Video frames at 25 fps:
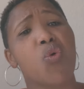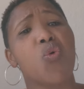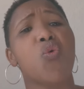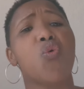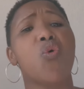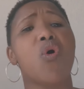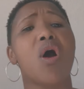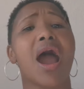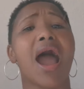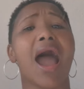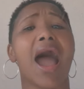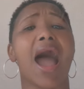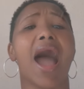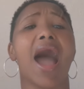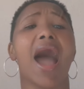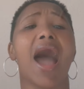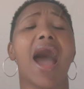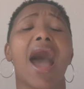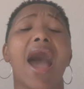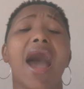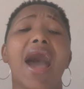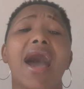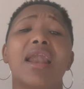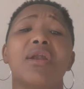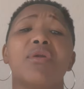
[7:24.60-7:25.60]
who
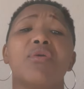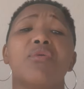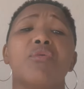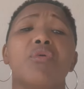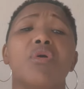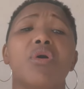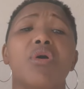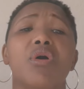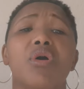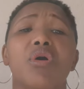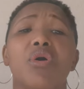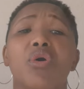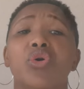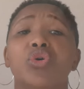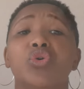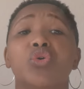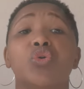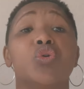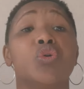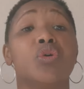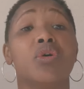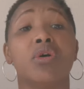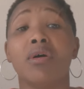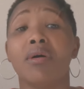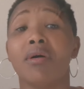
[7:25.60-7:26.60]
are
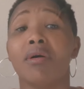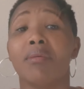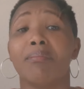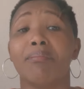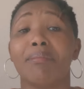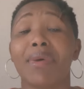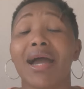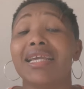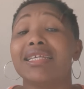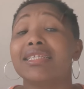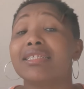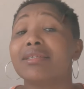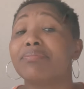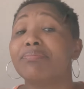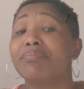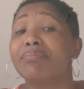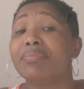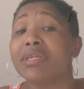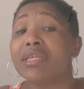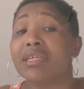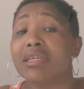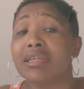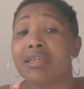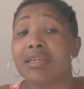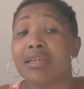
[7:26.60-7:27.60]
who might
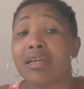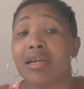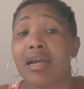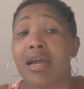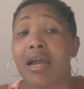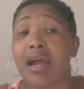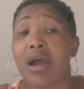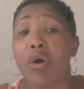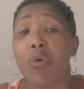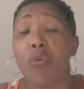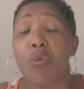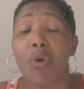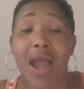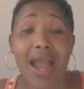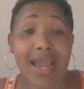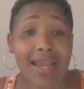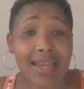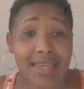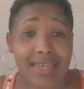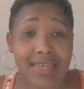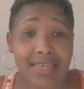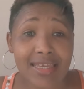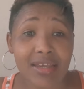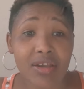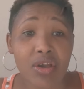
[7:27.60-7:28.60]
be
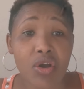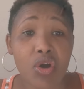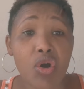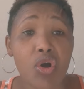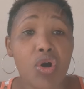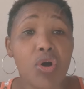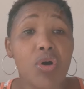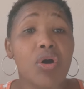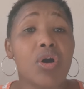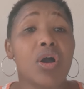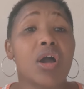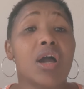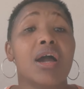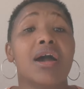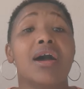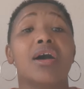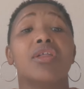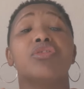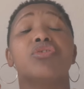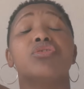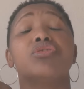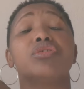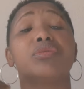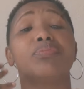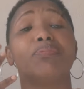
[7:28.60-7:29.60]
working, or
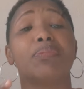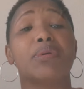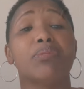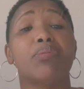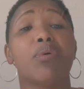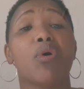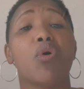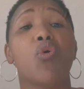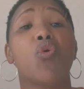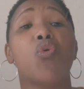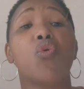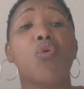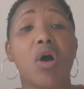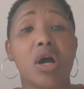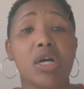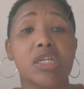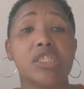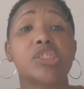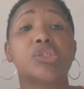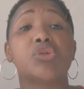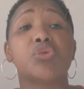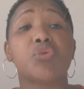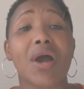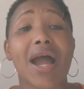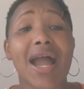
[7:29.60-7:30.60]
those people who
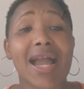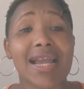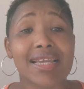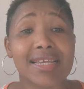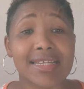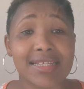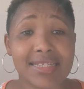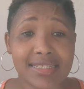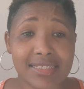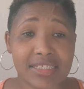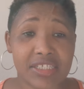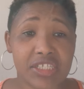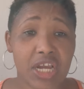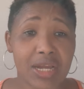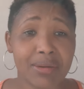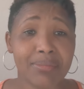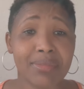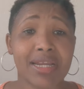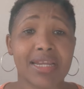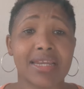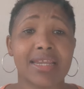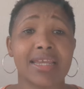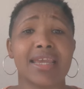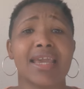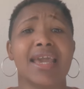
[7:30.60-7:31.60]
want to work in
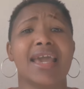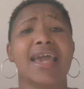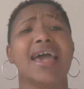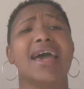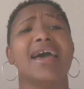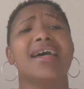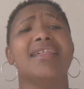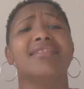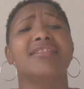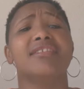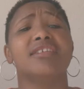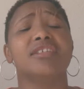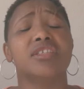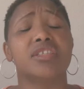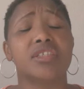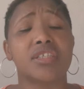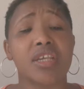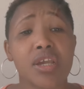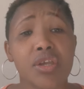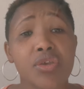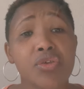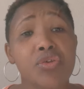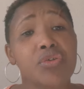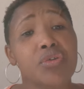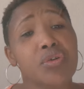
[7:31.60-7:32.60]
Germany? And they
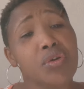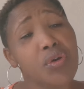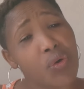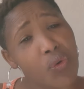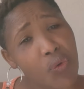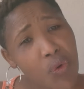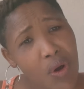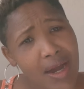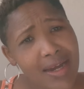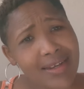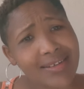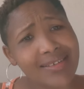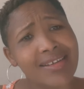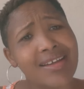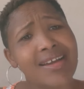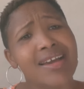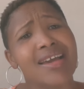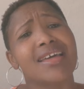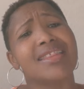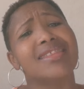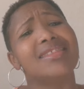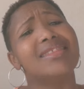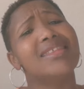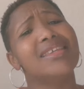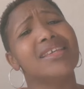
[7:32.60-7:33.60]
say, you know what,
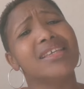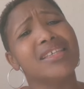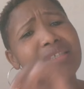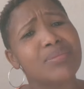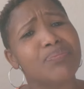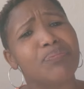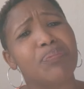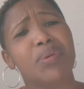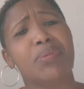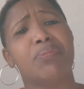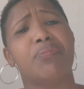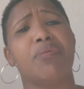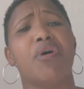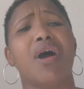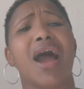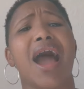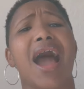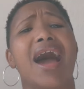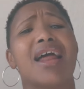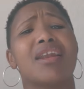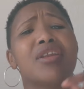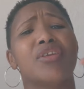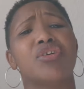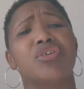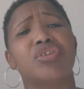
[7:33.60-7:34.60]
these people
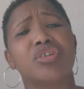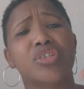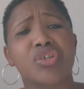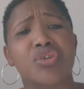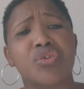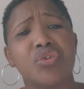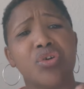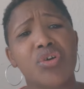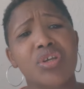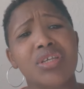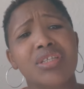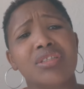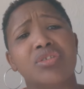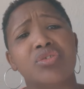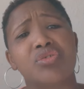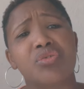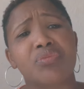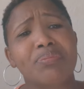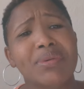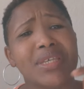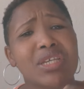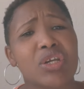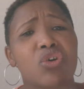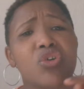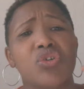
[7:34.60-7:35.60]
are not going to
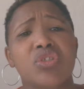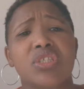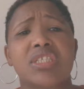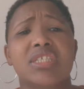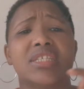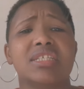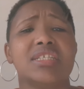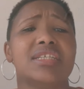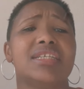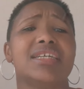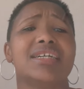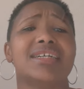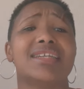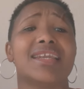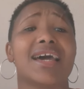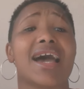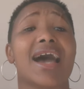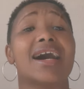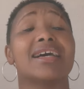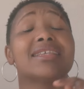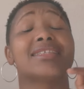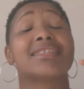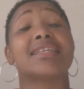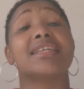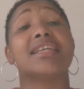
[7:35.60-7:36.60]
be considered
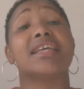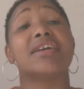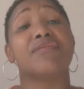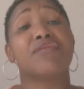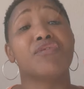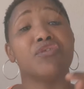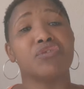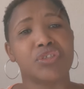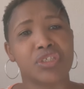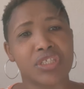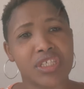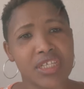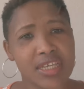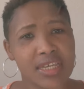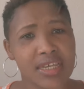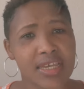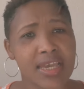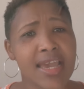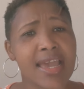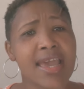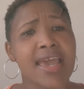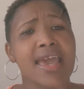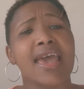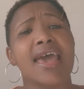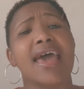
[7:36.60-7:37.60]
as refugee.